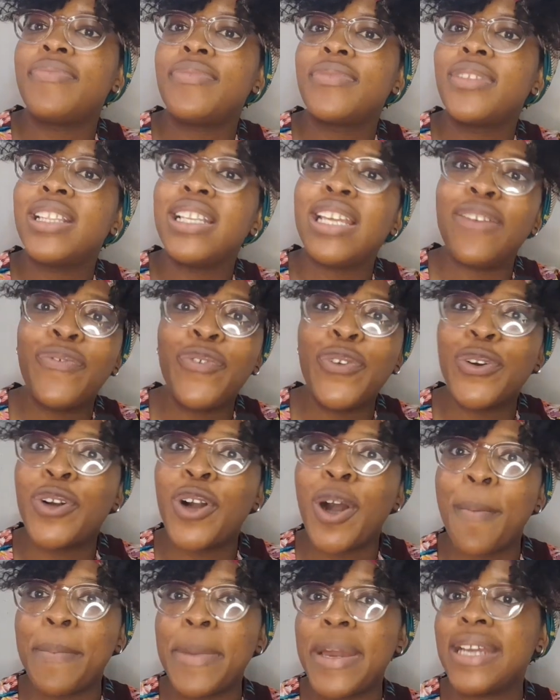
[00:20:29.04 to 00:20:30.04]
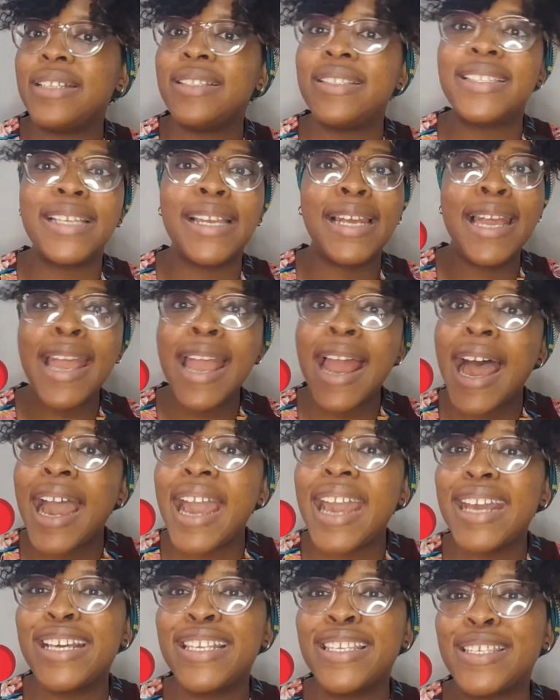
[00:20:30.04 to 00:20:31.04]
Leave your comment,
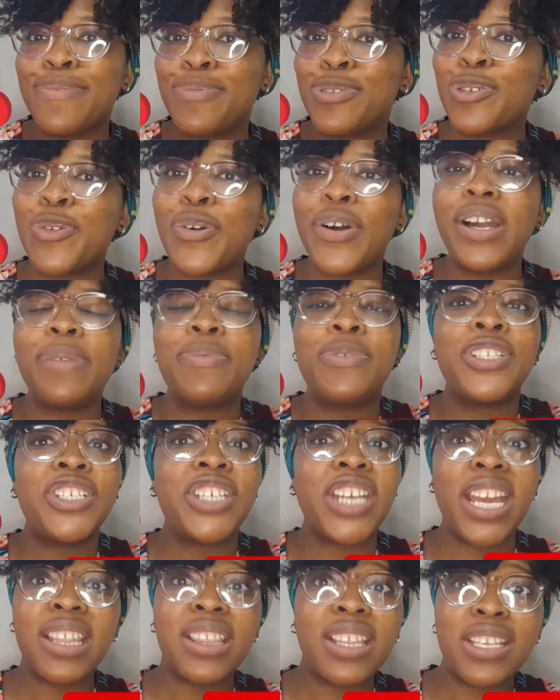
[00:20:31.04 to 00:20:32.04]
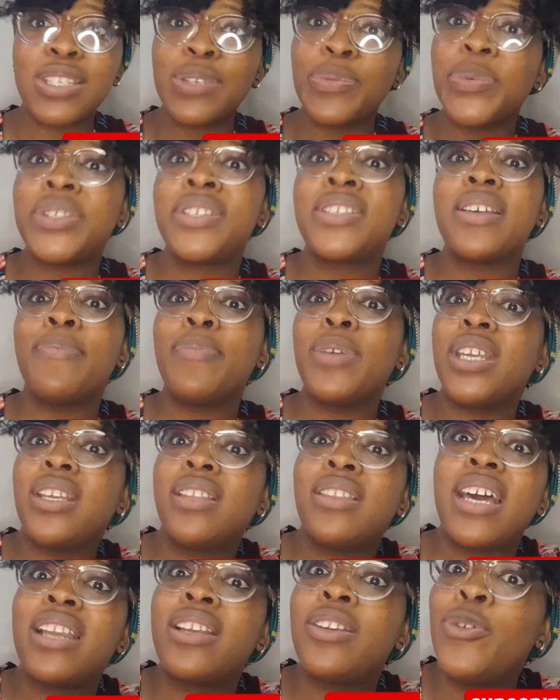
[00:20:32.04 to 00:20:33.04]
like, subscribe, share this with somebody
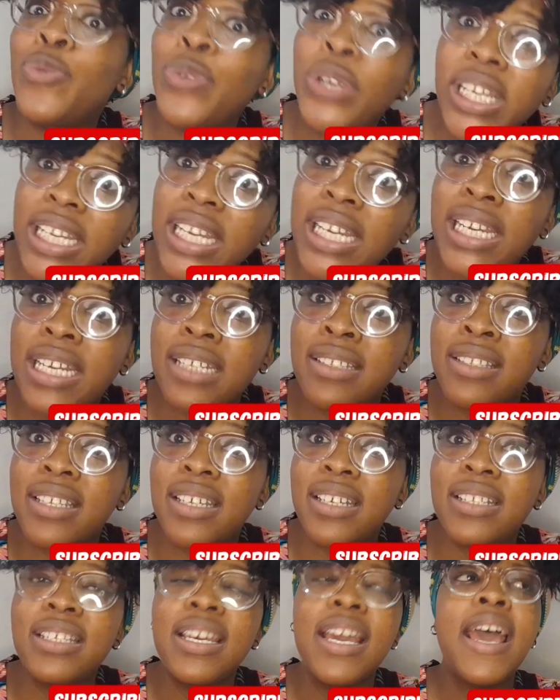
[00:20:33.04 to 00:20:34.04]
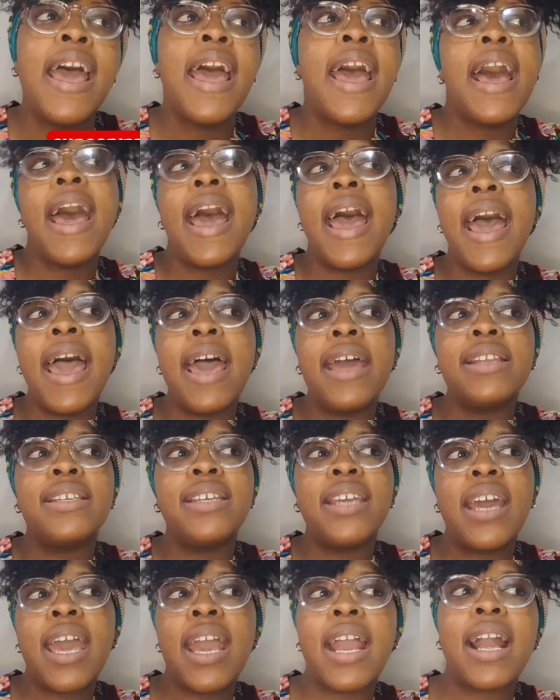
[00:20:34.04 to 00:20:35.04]
that really needs it. And
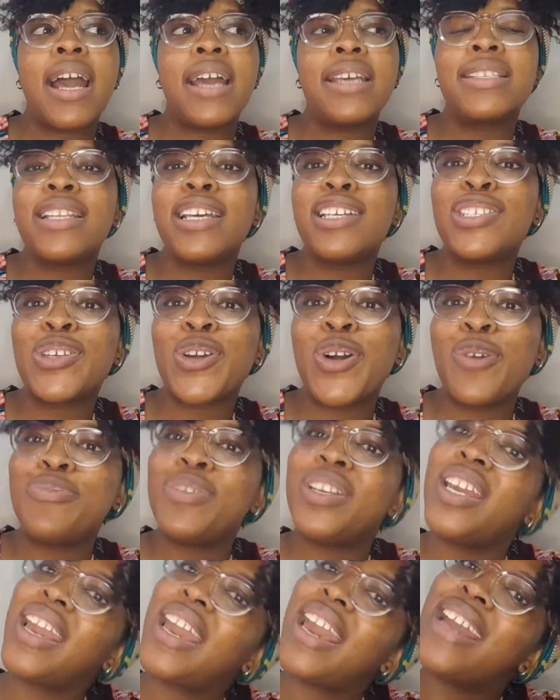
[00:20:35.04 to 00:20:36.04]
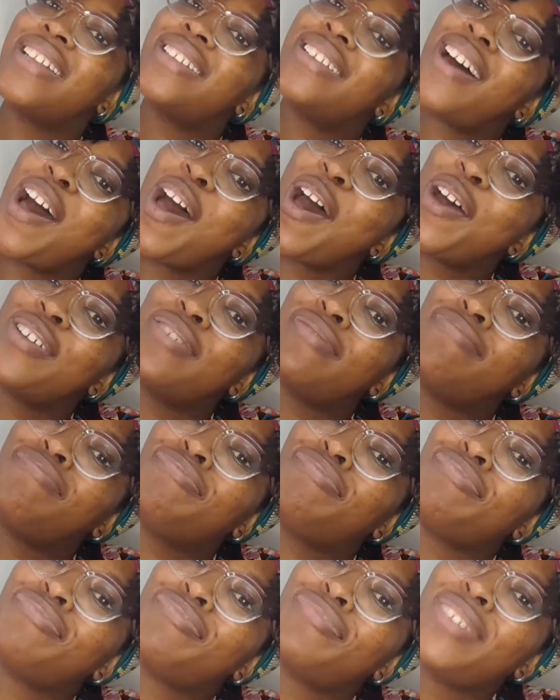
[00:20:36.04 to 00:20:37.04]
yeah, guys, let's communicate and
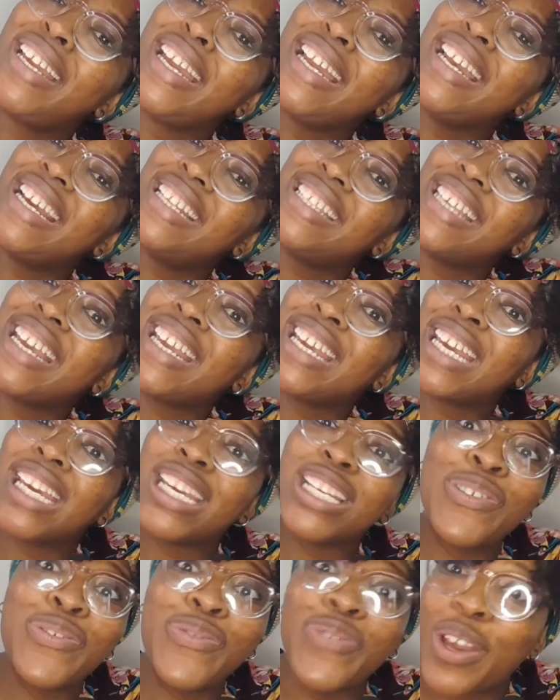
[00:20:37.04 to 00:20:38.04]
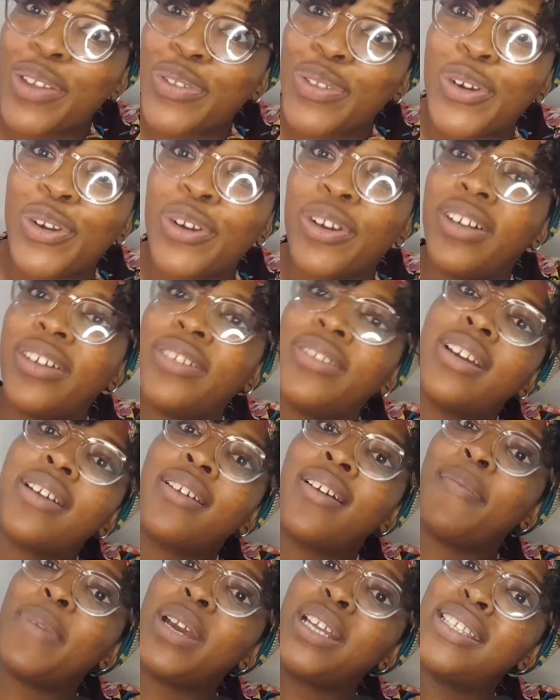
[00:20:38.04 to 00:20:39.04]
let's engage further on the
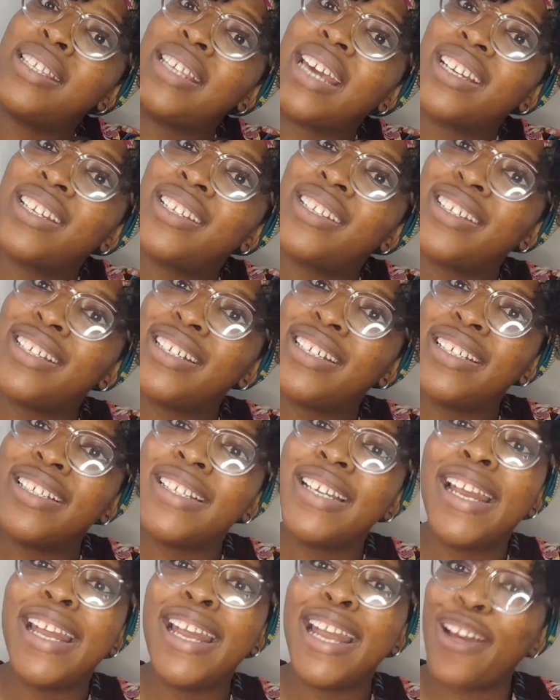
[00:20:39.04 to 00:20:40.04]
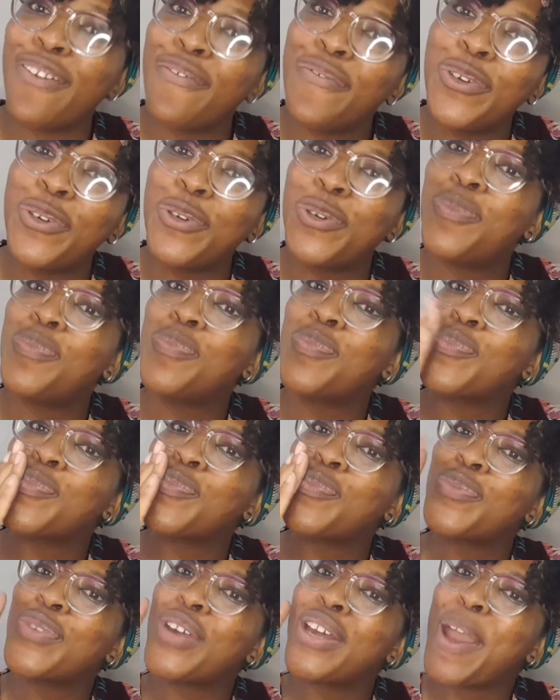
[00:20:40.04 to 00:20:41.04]
comment section. Love you.
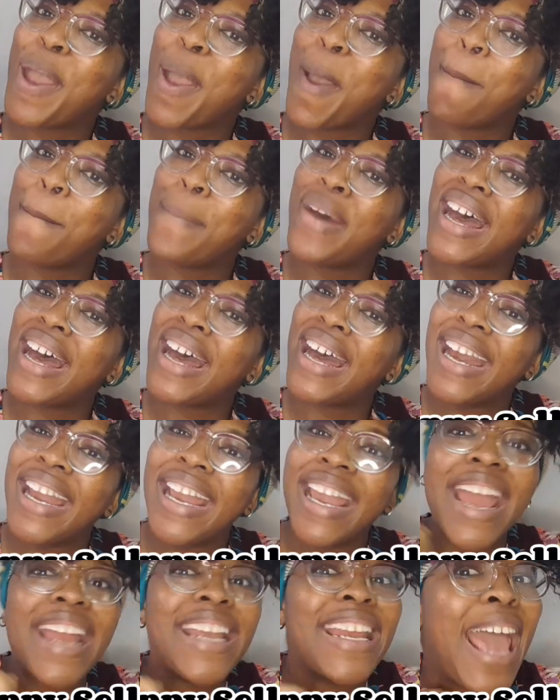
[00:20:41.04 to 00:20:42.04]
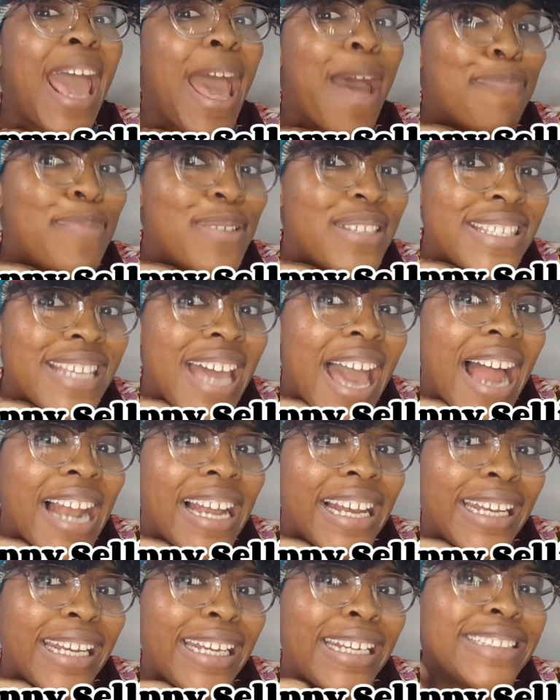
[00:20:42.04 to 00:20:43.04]
Bye. And happy
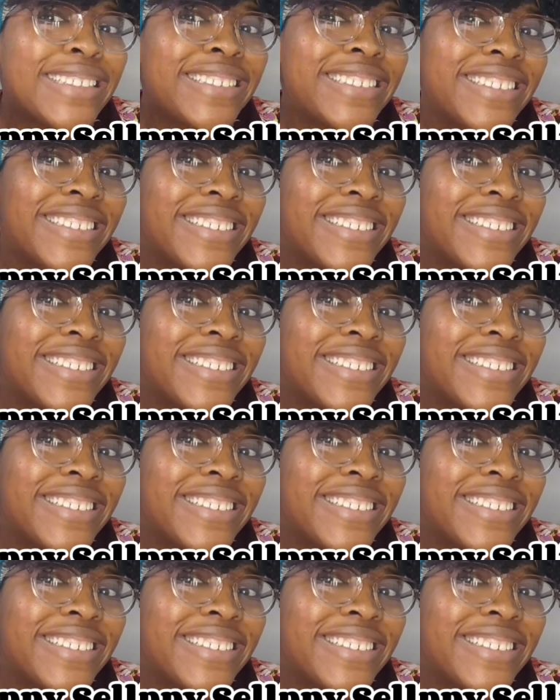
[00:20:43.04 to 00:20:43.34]
selling.